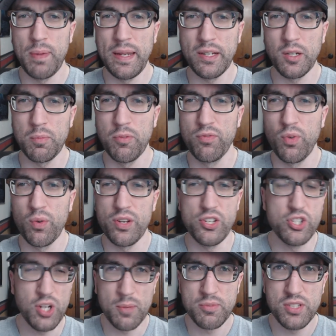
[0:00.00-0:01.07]
Pinker before he
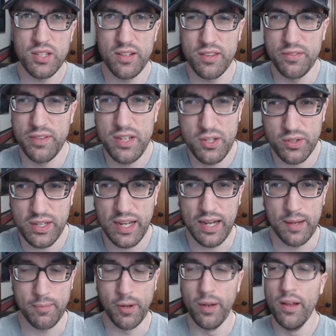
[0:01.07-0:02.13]
jumps into the video
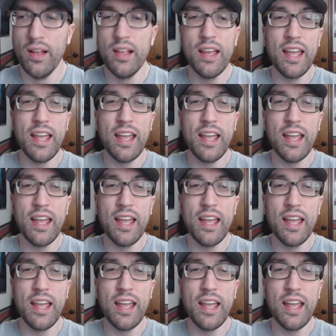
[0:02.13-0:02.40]
camera.